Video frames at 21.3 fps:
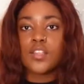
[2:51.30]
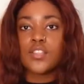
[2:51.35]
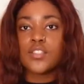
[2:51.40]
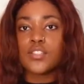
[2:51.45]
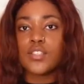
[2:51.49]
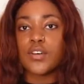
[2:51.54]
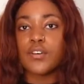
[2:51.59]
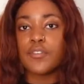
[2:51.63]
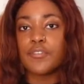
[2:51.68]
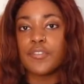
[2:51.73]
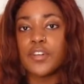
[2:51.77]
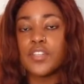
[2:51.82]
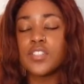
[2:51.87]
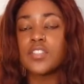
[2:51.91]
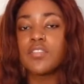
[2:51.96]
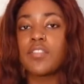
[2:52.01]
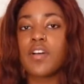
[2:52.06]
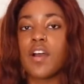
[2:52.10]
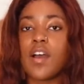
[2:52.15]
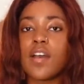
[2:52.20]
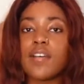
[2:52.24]
so first
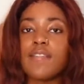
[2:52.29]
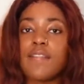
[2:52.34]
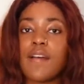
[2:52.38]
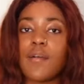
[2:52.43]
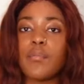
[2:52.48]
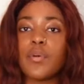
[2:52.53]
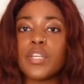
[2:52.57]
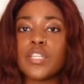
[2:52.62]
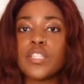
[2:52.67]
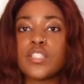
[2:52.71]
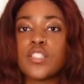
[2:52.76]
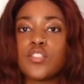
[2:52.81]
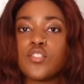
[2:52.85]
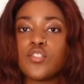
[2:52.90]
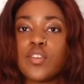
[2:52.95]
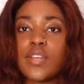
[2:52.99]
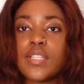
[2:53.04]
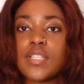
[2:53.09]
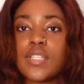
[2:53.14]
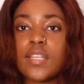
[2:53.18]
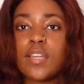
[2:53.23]
of all, if I wanted to
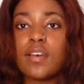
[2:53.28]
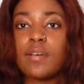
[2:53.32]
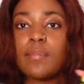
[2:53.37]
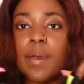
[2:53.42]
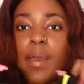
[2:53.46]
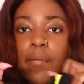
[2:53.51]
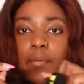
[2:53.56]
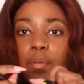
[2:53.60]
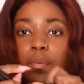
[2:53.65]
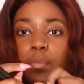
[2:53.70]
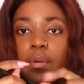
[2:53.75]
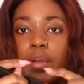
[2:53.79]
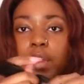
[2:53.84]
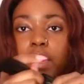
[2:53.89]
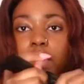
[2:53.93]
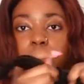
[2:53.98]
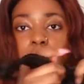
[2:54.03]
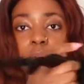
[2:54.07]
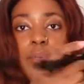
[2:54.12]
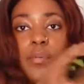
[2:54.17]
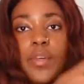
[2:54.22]
dress it up, I would
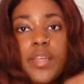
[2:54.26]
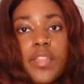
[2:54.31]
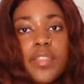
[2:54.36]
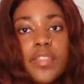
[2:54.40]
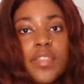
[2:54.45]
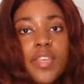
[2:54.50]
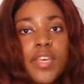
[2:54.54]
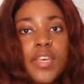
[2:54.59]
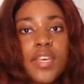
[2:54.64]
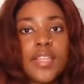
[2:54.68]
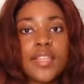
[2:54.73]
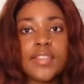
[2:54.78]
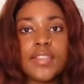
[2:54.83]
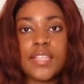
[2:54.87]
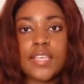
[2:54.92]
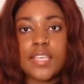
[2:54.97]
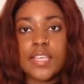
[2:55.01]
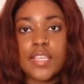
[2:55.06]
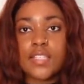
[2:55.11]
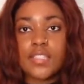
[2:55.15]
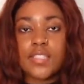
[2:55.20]
wear it with
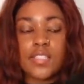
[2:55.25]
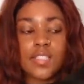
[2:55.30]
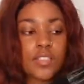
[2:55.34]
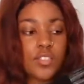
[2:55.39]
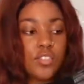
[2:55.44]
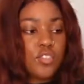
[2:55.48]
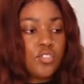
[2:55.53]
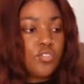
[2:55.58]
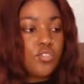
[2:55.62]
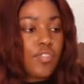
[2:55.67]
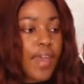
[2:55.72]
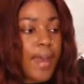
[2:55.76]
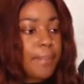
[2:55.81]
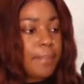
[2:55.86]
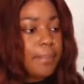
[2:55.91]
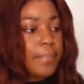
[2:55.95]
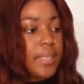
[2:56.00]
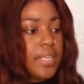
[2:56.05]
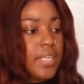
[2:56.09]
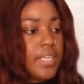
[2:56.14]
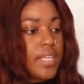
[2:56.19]
these
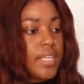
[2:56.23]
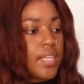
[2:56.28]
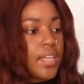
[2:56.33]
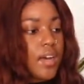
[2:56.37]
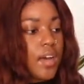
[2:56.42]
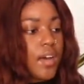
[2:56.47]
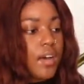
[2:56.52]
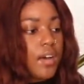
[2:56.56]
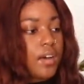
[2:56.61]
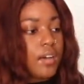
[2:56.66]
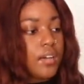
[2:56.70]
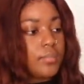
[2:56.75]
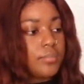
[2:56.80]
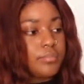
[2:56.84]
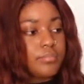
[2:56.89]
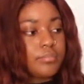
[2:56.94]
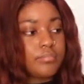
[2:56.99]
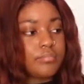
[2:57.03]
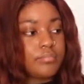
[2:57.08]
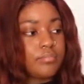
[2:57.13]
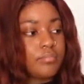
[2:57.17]
strappy,
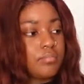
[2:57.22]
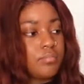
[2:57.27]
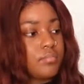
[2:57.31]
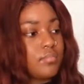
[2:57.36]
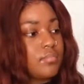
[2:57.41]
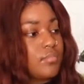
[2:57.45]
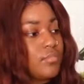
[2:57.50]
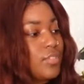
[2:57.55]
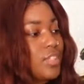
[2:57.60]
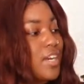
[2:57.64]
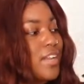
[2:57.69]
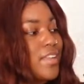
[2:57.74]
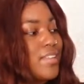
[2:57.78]
um, what